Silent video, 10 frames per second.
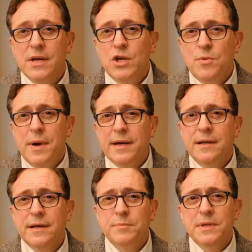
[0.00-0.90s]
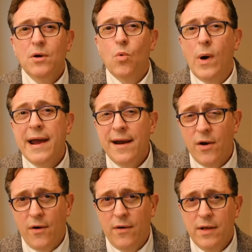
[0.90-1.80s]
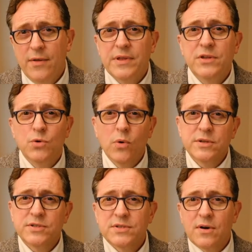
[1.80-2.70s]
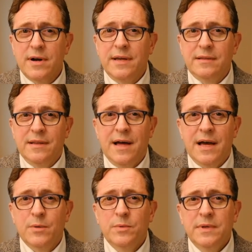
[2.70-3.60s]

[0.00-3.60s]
you might not be aware that your starting line